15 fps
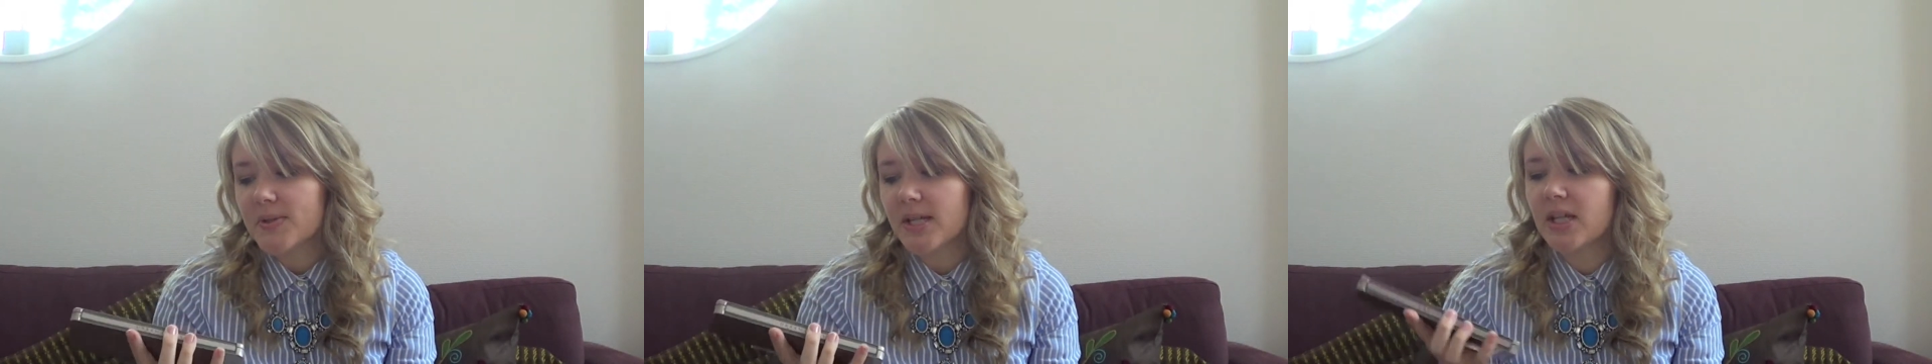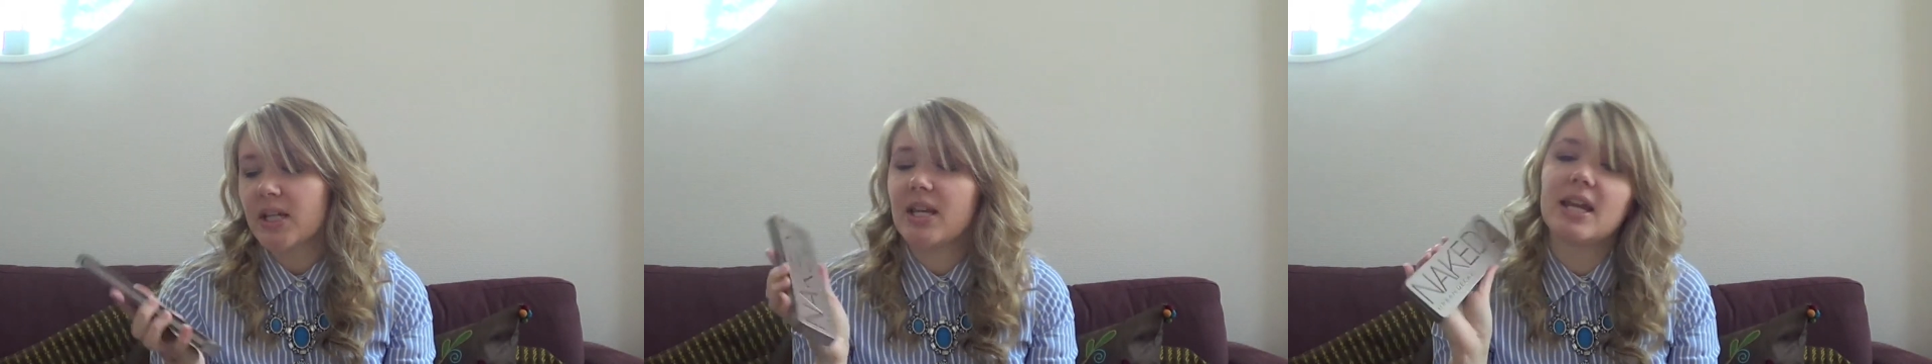
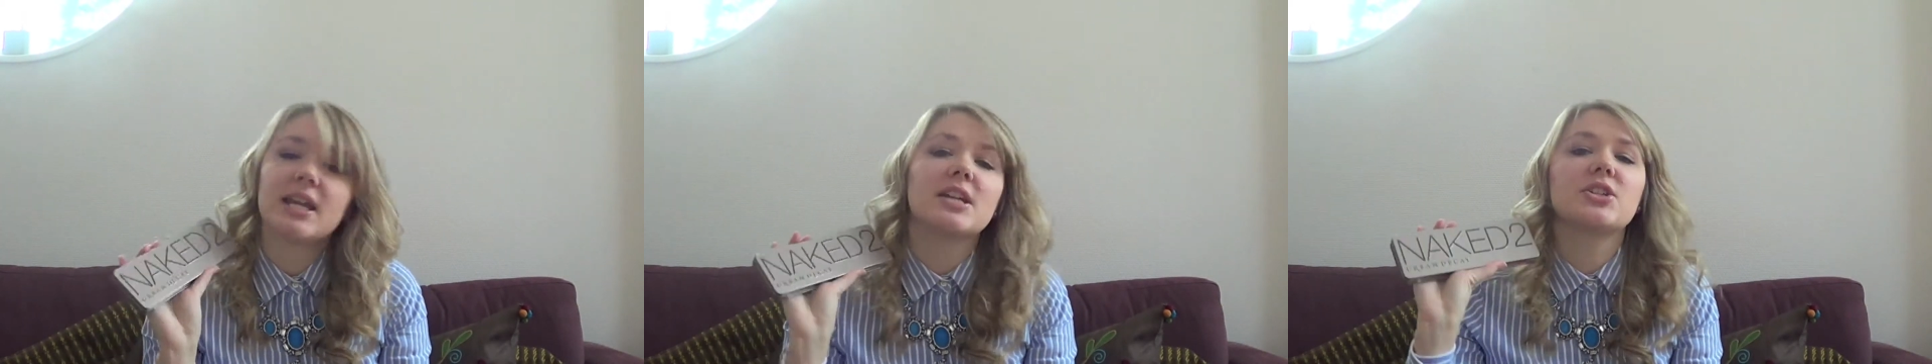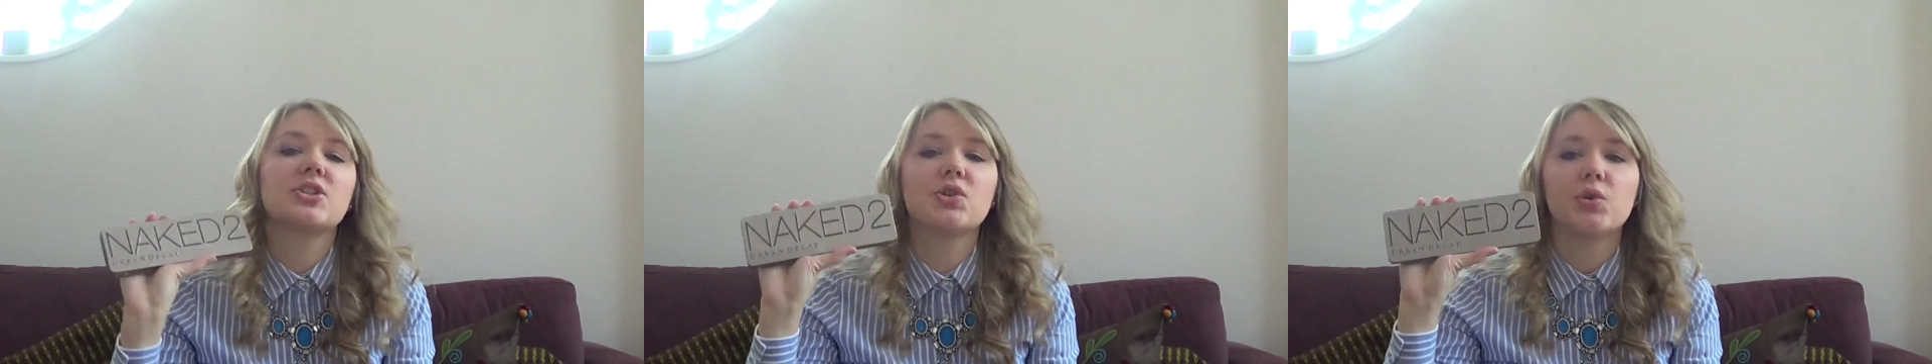and the
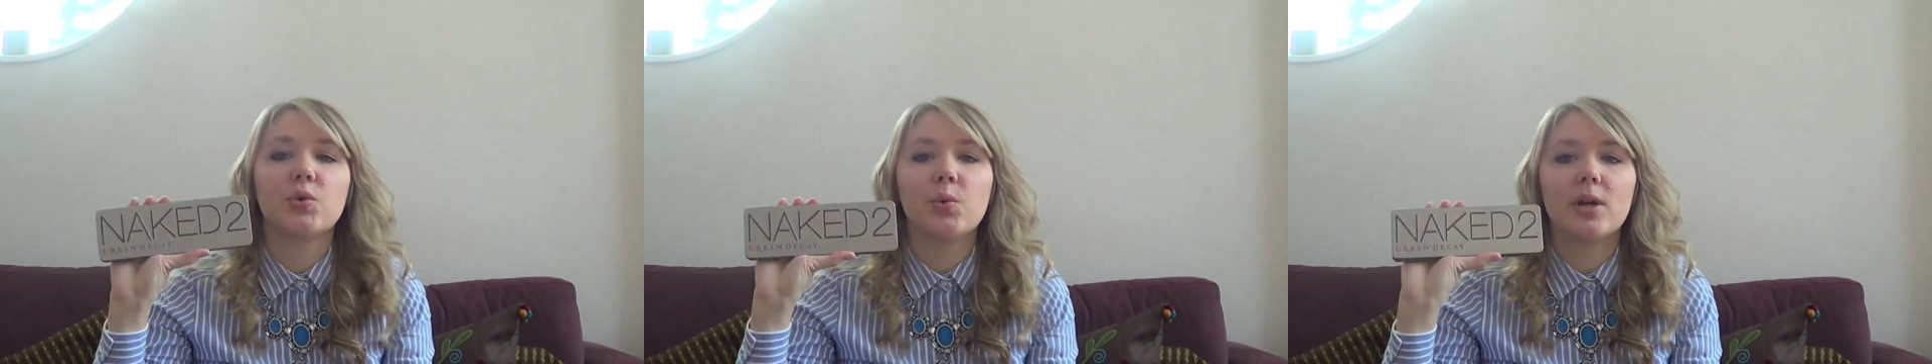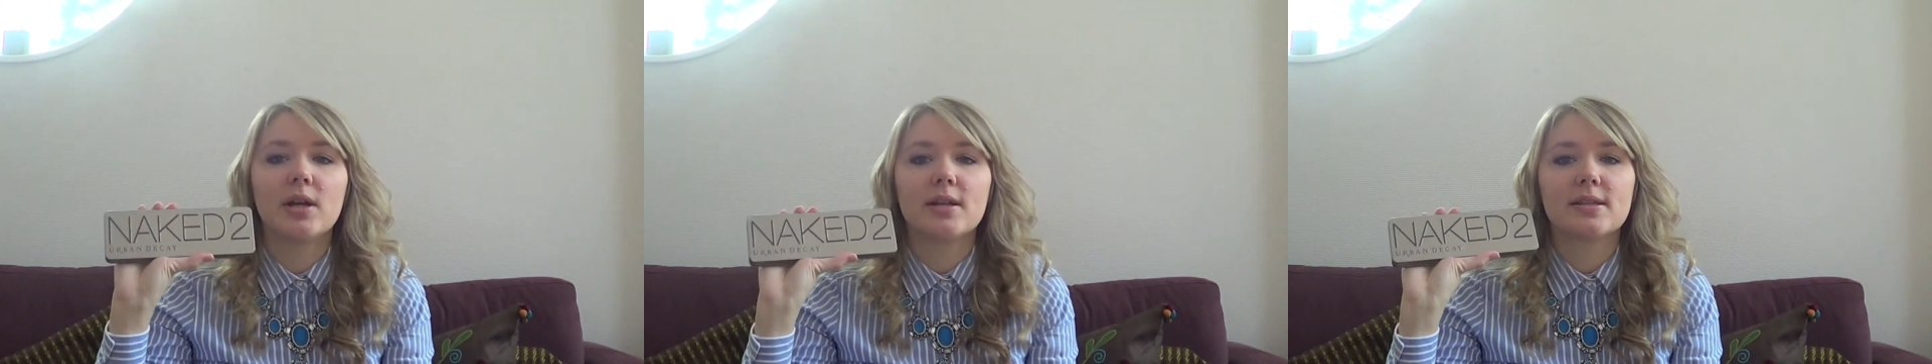Naked
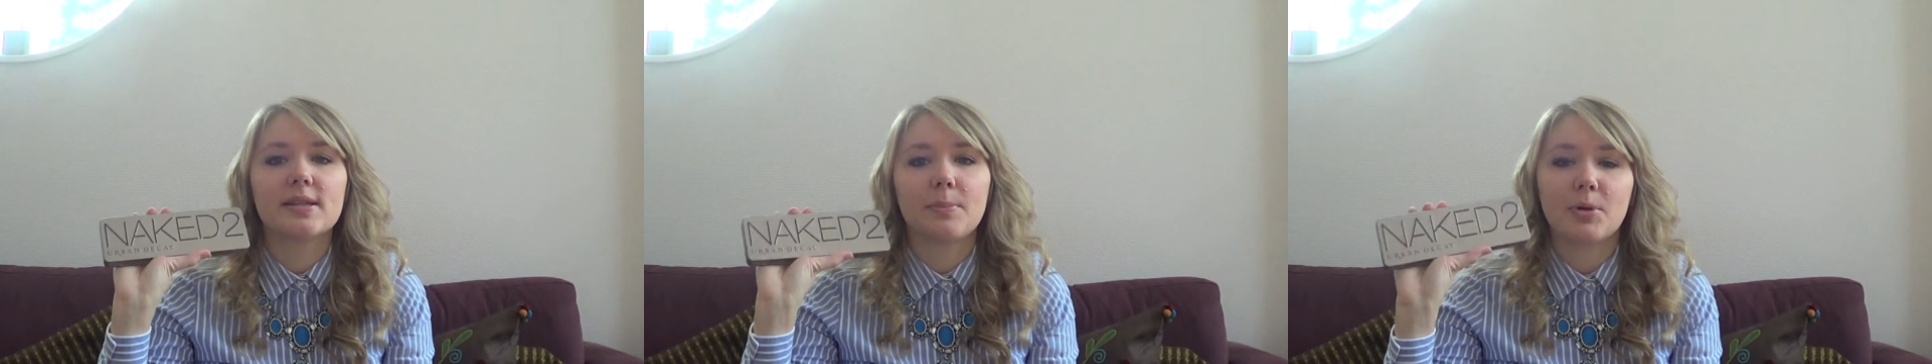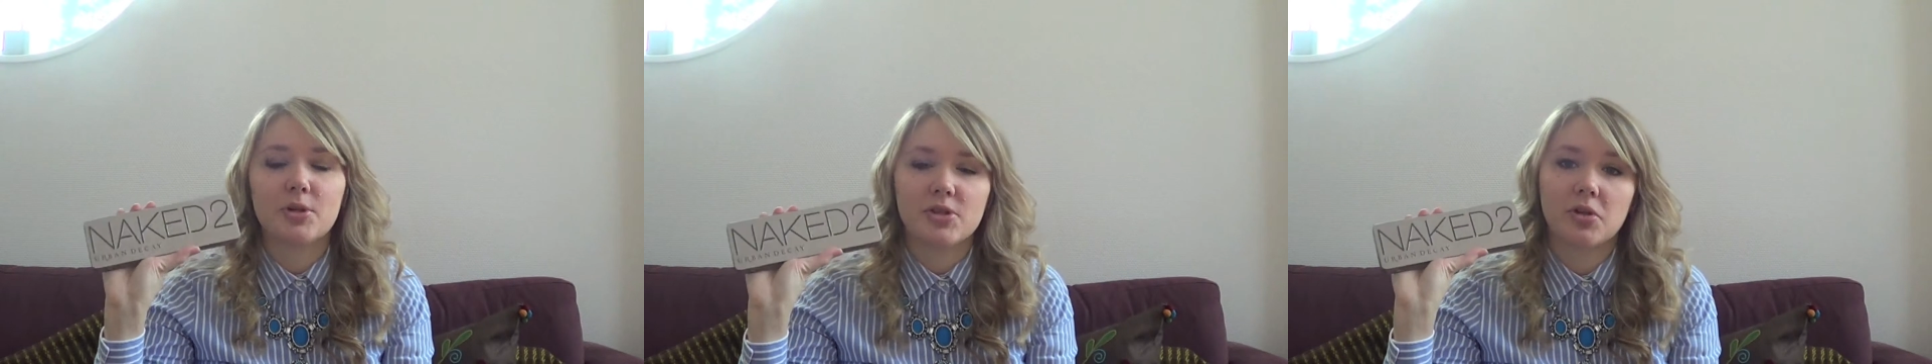2 is
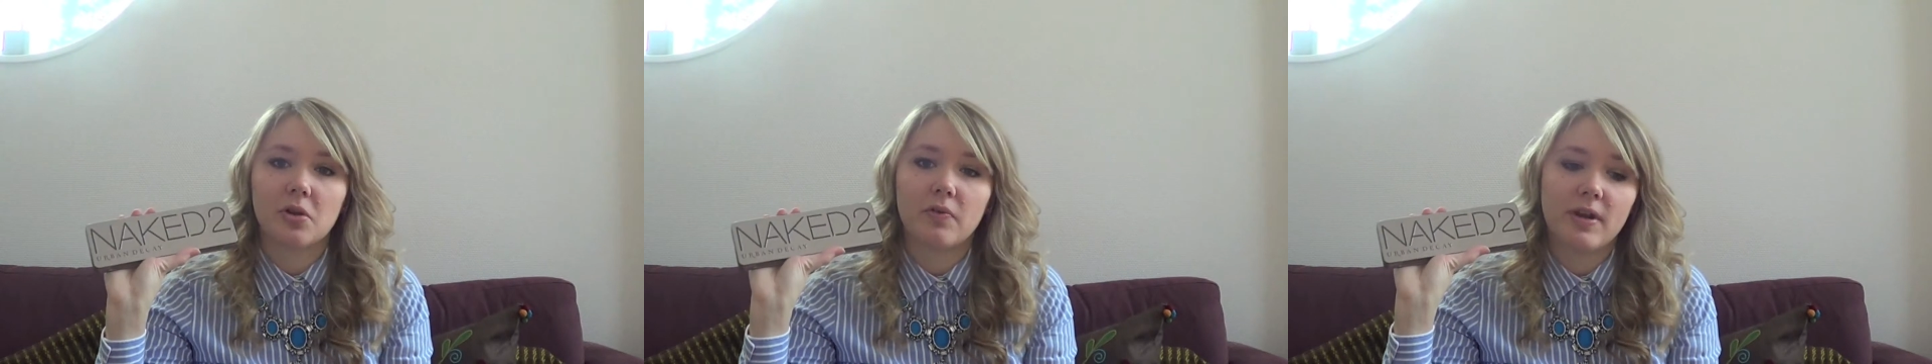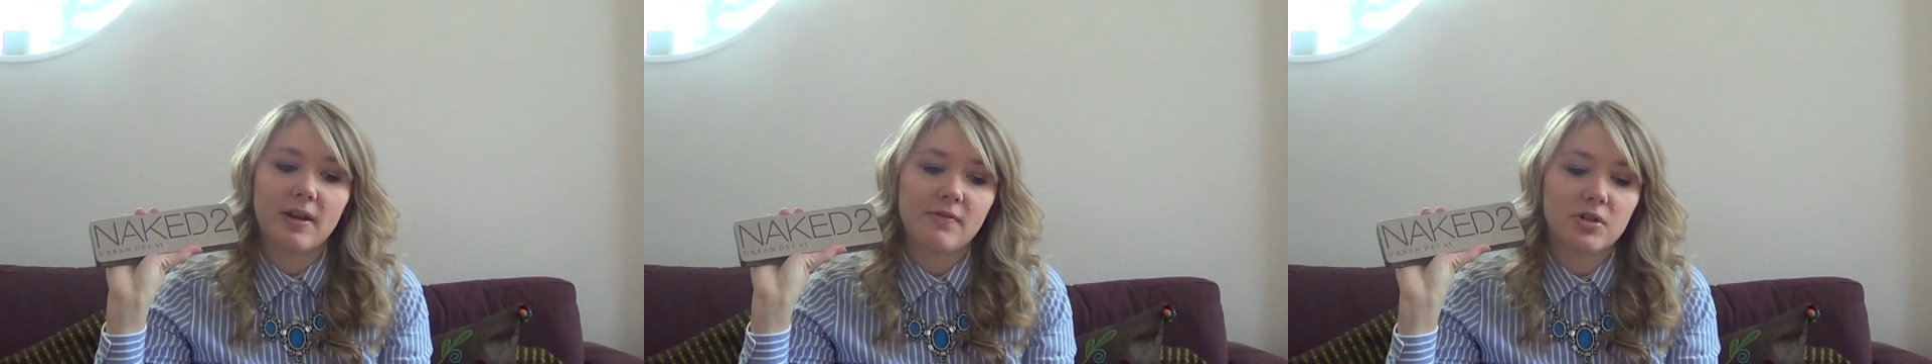a personal
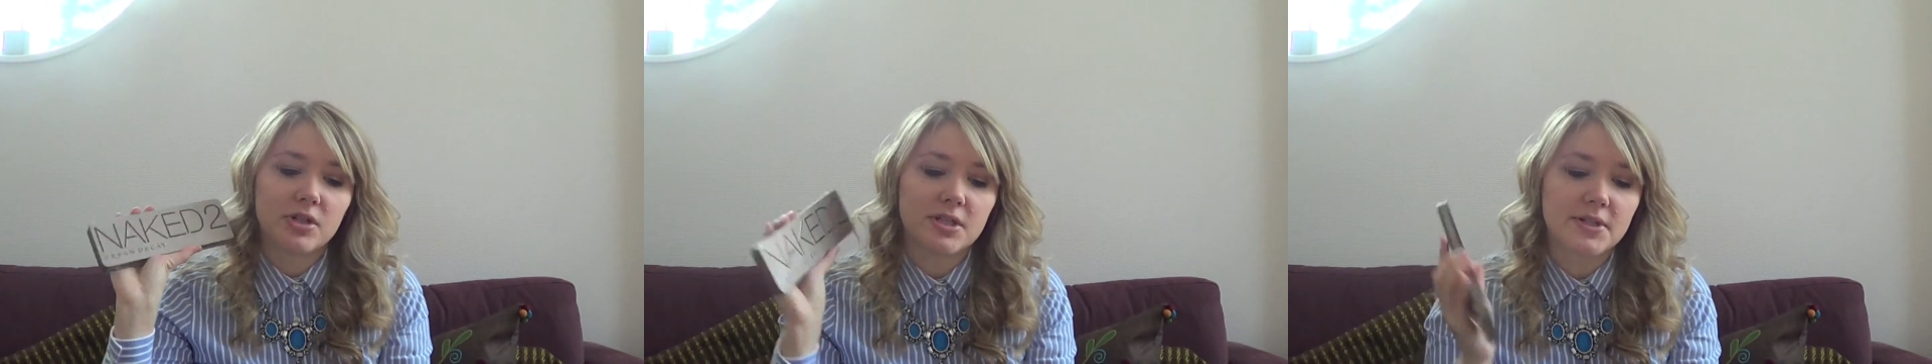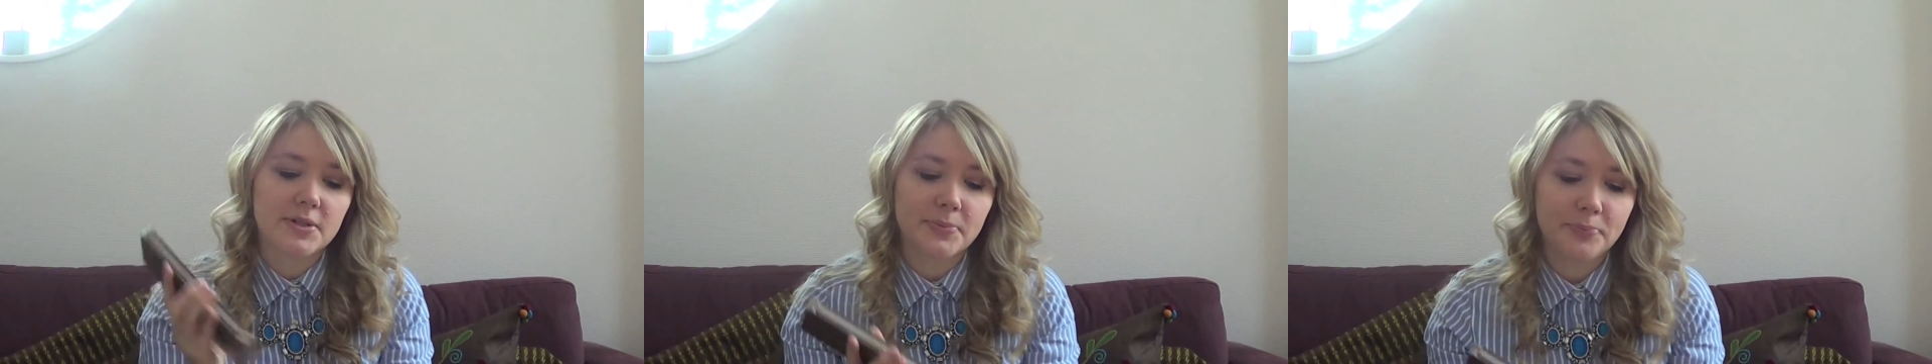
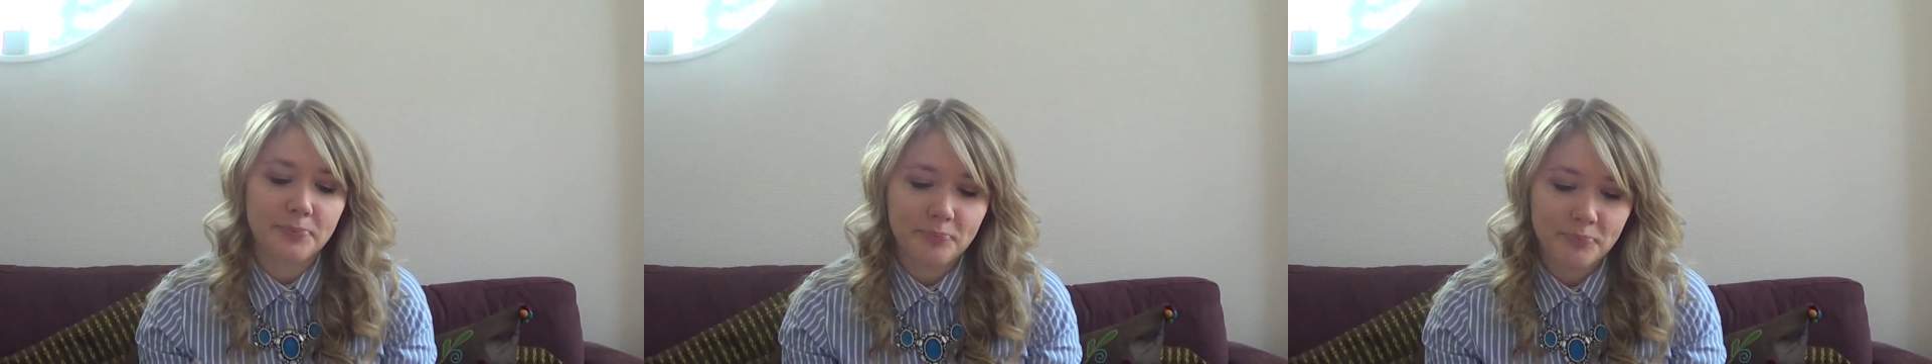favorite.